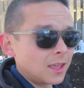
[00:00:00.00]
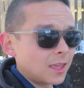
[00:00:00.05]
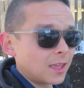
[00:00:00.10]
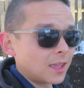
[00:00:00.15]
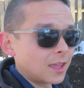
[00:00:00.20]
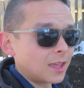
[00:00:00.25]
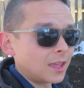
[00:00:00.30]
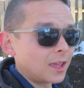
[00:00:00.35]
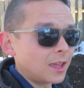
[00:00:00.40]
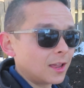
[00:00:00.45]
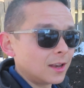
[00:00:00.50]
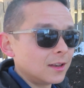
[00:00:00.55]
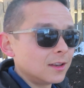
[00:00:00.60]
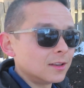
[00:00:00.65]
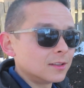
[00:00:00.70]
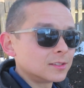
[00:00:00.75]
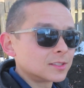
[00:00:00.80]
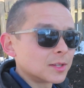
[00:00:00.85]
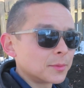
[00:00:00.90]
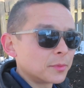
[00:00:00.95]

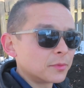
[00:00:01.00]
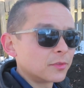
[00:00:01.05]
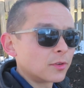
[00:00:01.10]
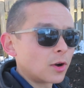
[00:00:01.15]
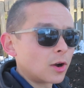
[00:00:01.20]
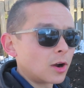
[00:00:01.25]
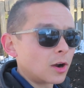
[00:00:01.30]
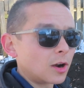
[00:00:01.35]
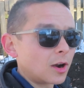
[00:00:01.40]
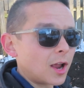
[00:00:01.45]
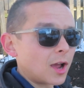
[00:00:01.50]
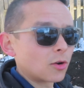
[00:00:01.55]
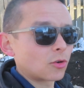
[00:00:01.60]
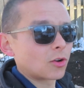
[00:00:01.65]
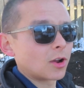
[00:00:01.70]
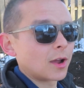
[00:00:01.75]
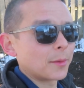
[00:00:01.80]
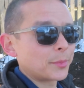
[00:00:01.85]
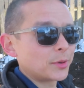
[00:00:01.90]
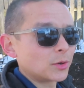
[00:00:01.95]
and some of our
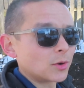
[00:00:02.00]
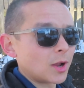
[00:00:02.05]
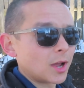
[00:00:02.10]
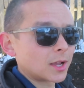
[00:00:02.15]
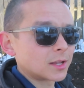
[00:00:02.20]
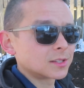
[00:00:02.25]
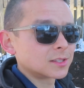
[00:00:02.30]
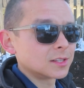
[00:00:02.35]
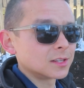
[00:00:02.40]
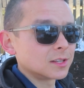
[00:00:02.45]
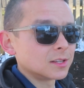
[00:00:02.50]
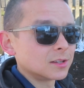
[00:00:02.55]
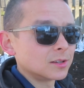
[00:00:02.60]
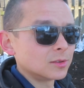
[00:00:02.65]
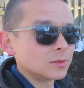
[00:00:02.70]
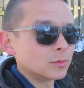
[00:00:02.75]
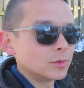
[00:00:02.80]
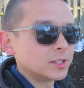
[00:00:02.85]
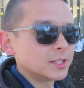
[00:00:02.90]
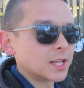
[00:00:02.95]
outcropping rocks to
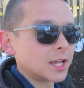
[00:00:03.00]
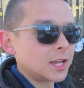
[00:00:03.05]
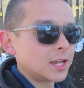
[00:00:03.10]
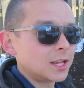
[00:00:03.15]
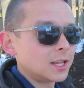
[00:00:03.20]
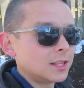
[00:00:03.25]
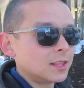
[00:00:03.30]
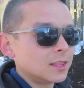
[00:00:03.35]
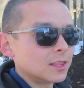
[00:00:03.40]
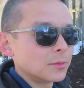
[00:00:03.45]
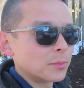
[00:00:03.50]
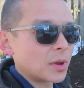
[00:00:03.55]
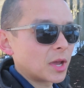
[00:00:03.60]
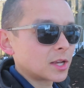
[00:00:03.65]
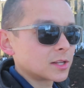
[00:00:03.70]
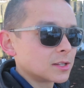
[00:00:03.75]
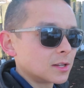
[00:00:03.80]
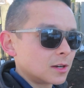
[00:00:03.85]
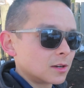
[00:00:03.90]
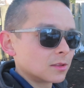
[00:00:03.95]
retain the
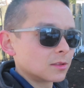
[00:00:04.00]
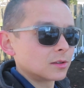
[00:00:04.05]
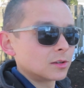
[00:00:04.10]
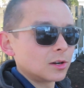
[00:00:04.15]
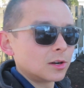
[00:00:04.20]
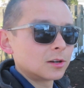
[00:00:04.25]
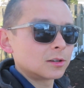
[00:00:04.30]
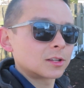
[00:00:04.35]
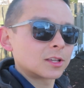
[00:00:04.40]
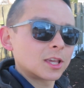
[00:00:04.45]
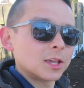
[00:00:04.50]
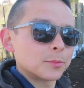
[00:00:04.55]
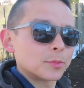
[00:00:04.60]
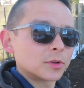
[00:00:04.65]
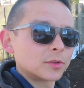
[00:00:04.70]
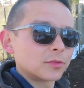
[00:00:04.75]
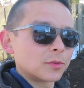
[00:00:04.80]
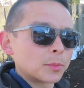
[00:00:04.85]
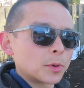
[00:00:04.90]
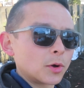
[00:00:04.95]
backside of the dirt to keep
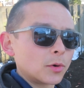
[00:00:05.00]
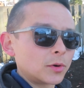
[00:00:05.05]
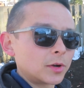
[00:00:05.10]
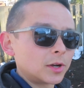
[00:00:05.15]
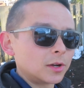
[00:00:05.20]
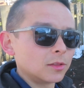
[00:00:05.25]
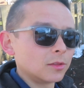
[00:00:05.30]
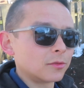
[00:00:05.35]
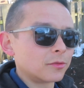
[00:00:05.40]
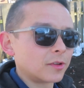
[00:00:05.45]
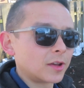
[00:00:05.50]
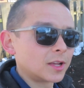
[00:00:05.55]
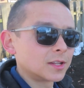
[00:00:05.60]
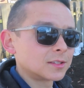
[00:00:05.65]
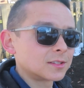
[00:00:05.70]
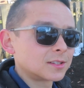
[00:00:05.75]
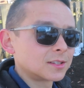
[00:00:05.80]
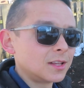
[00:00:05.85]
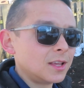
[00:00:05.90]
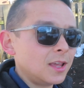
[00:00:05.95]
it from going into the
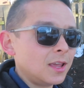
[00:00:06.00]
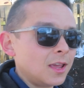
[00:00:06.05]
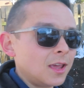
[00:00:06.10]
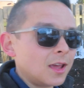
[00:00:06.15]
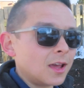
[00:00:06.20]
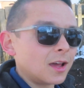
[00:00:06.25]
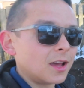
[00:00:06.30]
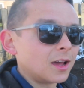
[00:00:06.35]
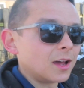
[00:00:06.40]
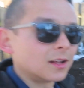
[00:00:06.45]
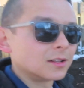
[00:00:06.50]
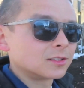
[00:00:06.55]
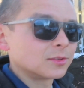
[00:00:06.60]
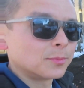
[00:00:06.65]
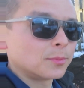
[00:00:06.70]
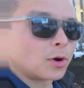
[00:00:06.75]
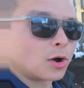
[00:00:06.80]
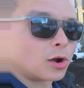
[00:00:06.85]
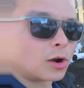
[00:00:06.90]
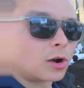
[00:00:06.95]
fence.
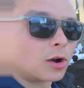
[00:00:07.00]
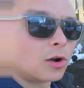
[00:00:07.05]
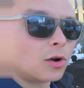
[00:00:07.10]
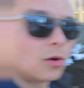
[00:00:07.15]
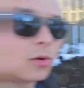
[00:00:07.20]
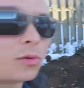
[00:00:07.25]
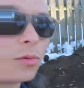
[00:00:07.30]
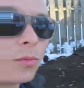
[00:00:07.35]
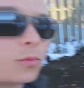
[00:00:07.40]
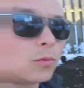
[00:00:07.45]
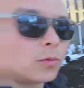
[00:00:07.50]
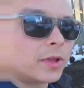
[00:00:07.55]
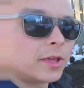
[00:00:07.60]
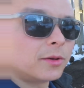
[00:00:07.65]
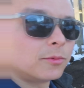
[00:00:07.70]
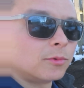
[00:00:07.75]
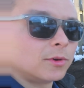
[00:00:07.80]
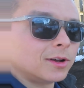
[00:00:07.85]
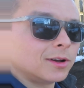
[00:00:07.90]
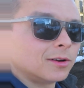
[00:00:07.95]
Tomorrow
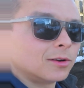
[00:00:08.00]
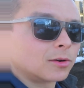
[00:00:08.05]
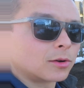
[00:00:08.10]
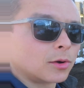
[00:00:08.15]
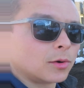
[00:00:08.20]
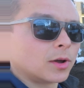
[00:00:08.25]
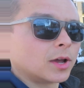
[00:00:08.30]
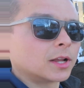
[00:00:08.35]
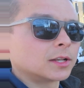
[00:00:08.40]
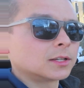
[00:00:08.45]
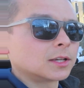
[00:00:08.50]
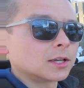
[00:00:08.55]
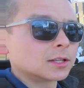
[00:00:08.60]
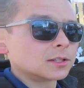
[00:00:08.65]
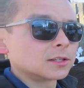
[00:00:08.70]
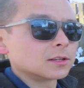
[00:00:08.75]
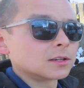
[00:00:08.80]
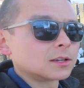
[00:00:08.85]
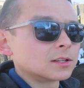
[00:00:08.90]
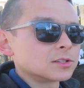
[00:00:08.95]
we will go ahead and
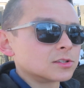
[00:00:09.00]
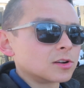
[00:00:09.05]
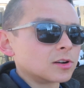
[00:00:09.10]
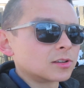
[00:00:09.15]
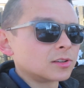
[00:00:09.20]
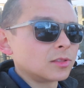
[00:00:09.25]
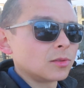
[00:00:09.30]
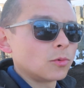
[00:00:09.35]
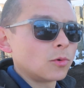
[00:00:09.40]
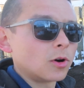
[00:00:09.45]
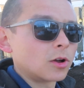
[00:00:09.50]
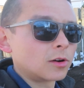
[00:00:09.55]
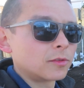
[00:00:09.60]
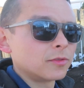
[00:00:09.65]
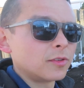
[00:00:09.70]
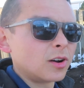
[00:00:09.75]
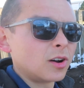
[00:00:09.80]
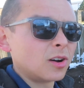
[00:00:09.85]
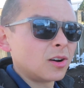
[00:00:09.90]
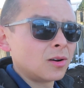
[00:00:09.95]
get to constructing the
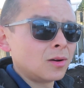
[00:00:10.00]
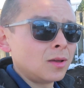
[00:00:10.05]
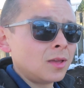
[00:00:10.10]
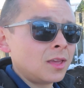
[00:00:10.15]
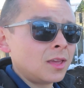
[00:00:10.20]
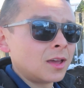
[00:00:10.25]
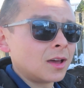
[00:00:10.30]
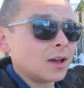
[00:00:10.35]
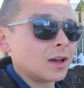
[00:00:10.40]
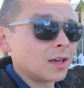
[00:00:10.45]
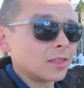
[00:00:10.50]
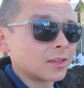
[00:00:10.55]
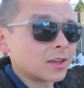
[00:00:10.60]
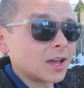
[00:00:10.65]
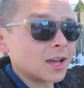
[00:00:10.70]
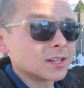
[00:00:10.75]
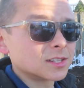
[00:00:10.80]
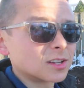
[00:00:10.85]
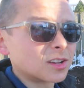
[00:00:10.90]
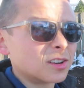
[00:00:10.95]
waterfall. The
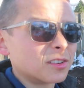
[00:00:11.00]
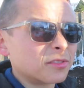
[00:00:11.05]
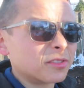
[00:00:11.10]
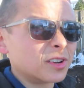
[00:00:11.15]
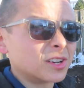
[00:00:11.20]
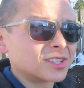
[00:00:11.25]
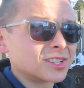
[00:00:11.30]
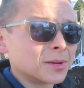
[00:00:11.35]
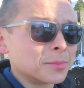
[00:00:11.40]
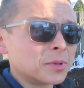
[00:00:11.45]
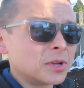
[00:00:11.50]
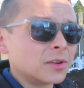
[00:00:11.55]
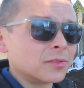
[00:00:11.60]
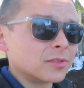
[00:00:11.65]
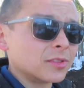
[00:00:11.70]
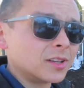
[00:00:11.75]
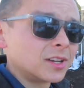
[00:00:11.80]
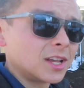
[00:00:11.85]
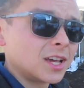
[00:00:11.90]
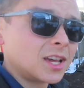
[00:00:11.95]
guys are going to finish up here
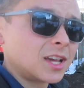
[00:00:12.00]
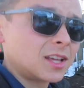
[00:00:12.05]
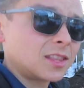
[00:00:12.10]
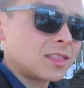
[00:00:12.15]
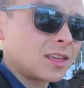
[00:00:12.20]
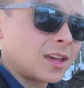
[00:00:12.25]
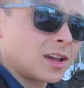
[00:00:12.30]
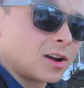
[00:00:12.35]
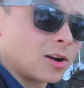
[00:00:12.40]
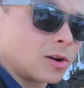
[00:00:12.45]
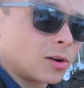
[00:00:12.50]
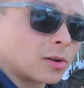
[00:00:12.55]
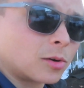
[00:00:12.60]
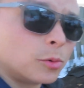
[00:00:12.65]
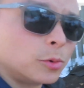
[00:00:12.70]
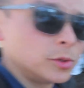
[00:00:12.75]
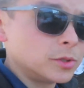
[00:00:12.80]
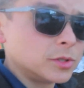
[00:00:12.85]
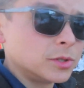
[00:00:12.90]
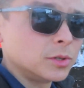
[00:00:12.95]
for the day. They are
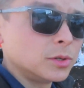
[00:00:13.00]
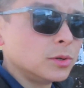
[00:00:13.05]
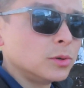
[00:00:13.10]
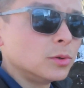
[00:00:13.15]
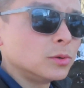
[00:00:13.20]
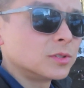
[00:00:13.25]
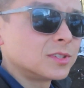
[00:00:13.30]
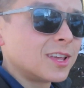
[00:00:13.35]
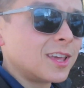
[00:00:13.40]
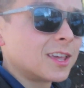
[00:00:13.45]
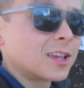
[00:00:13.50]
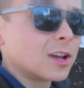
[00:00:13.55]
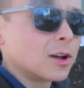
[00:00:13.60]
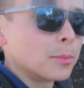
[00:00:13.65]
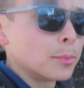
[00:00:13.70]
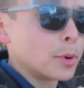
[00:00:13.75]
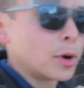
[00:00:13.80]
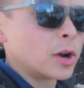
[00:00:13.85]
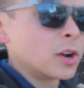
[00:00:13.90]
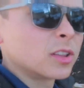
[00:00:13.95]
going to take
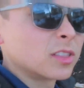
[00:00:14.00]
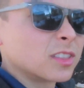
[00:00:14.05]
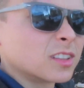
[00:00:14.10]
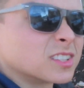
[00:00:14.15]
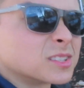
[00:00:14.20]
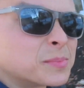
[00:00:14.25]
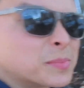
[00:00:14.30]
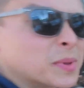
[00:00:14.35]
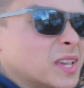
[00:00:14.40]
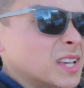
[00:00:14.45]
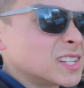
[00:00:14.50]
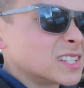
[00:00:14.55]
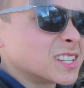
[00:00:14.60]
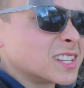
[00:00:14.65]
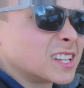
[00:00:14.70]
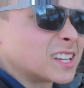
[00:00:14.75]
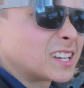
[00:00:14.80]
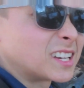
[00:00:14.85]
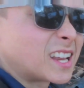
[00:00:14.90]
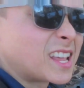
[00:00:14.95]
apart this
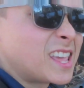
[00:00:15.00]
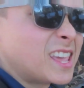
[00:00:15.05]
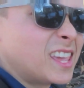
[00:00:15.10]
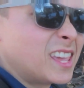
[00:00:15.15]
basin